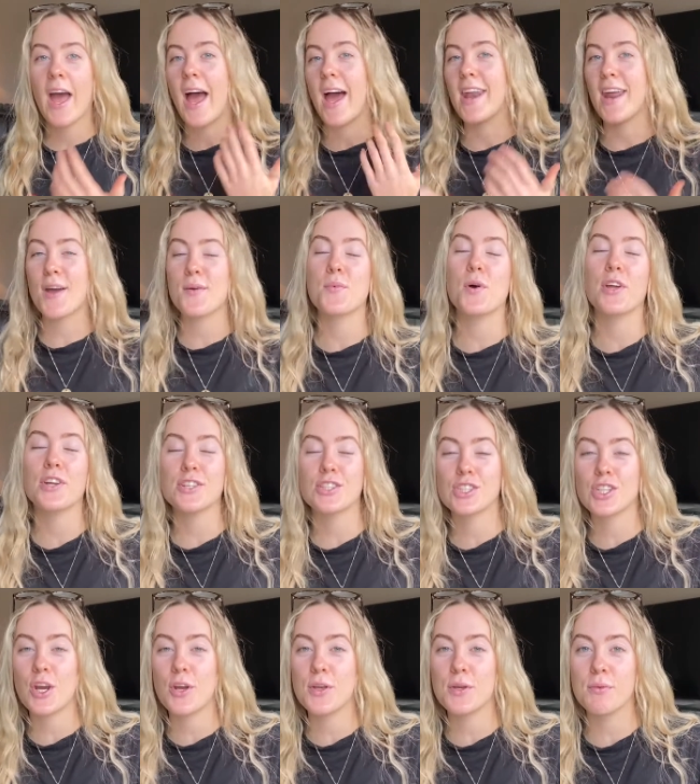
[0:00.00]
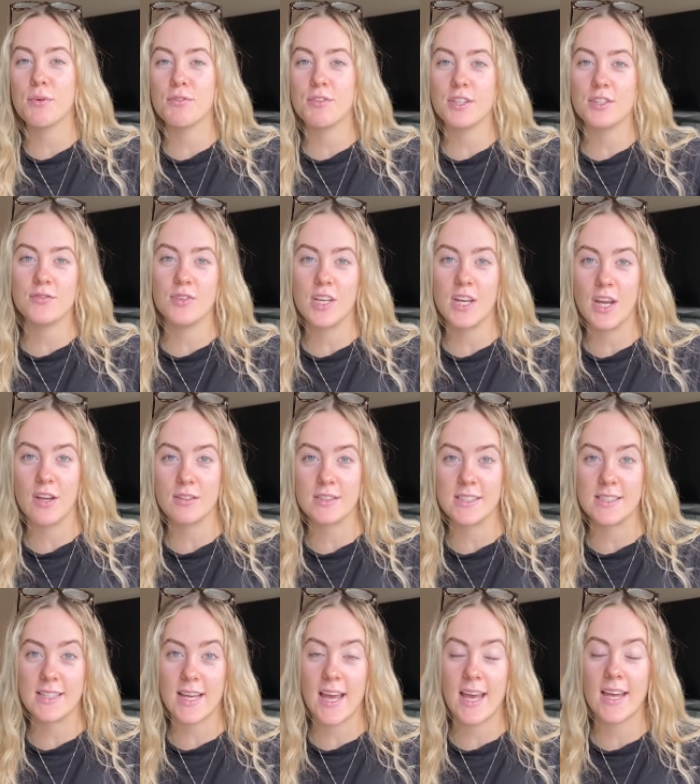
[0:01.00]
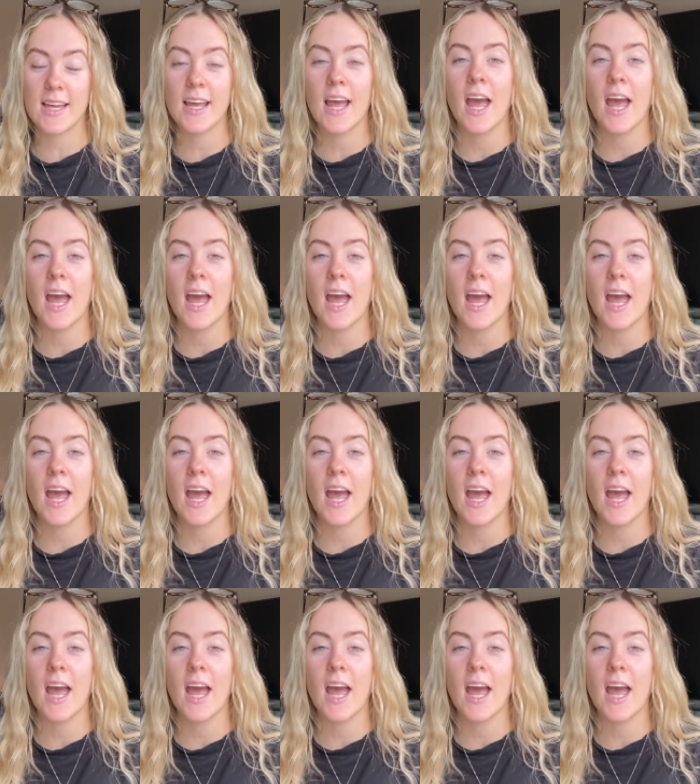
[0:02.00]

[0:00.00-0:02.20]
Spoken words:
And I want to show you with this video today